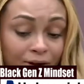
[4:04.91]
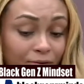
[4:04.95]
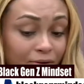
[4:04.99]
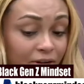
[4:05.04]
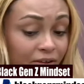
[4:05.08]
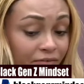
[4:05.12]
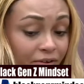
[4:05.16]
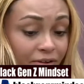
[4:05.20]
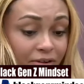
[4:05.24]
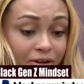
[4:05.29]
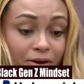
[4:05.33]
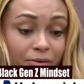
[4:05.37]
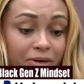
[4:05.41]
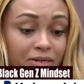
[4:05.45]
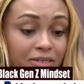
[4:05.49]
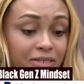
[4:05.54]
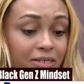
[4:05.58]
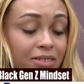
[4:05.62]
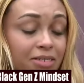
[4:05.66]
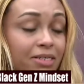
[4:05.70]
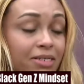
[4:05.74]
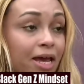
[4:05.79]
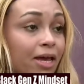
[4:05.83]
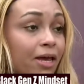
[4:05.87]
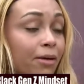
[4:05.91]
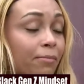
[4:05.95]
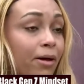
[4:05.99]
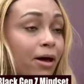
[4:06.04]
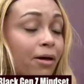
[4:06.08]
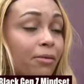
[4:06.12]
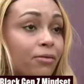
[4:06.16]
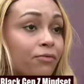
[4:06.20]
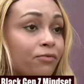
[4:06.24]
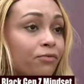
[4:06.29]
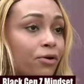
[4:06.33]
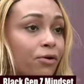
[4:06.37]
don't even know what to say
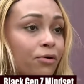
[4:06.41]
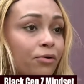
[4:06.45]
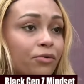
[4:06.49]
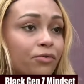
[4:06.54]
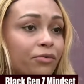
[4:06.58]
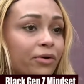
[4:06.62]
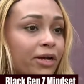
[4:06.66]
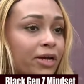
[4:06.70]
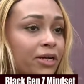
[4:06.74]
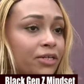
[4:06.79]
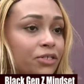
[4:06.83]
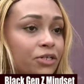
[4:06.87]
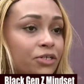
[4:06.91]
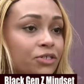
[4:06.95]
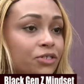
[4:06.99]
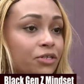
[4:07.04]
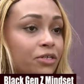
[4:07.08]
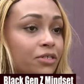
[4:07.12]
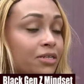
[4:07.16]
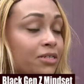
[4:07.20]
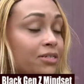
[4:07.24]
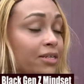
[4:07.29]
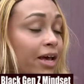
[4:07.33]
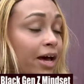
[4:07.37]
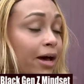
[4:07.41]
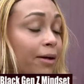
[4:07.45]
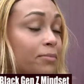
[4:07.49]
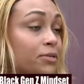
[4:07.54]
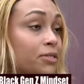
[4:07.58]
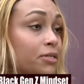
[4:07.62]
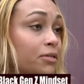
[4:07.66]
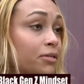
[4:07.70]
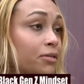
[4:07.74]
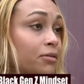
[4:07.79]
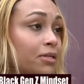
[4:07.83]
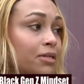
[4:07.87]
about the road rage. It's just, it's
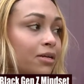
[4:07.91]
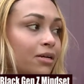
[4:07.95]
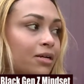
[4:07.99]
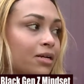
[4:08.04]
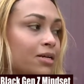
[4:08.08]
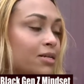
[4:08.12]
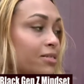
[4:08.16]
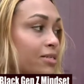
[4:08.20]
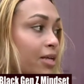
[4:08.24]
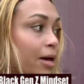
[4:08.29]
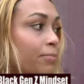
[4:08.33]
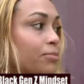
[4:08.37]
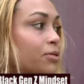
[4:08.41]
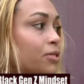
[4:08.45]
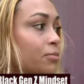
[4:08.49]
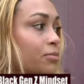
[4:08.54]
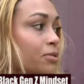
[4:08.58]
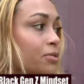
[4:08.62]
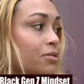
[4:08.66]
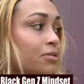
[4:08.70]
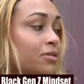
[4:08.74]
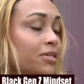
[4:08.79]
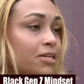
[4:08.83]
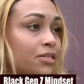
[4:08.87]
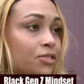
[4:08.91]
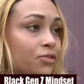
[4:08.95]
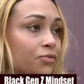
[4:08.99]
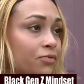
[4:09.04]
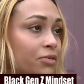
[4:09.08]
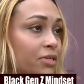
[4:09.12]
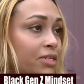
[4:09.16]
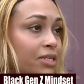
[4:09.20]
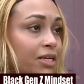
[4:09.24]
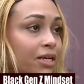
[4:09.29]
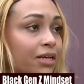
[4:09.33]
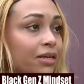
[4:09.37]
absolutely unacceptable.
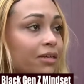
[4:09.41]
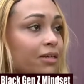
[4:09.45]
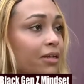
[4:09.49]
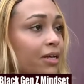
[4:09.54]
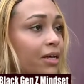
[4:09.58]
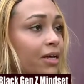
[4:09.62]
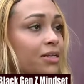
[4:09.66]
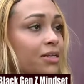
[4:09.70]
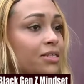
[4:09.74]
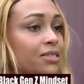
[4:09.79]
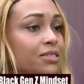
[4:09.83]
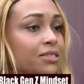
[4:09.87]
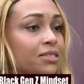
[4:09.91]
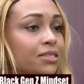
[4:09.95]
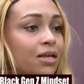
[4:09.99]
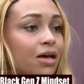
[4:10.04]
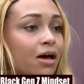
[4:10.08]
It's ridiculous.